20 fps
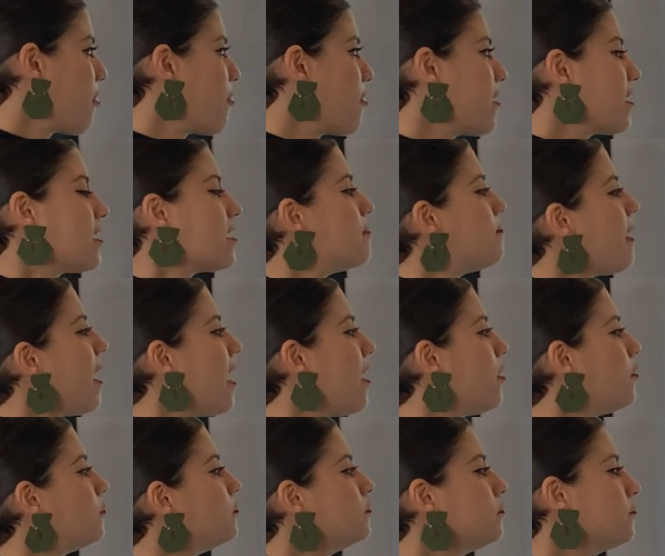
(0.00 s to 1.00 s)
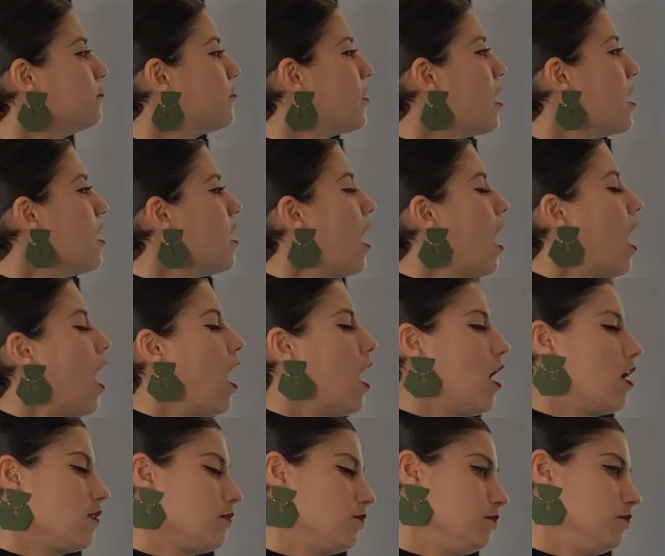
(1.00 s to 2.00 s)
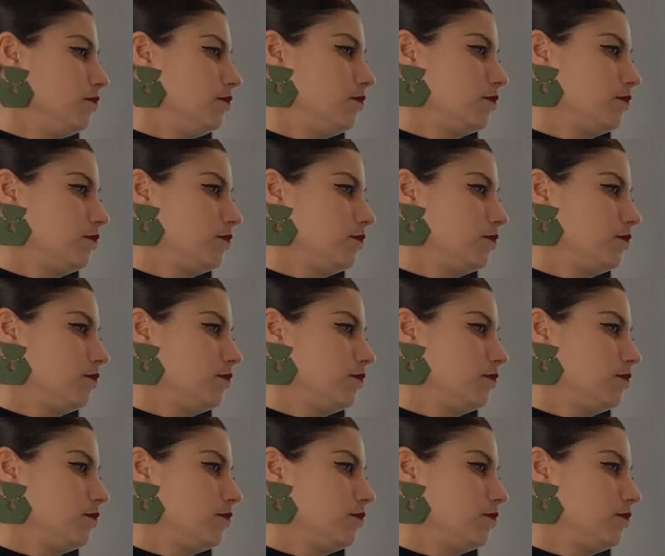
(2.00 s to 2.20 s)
think about um,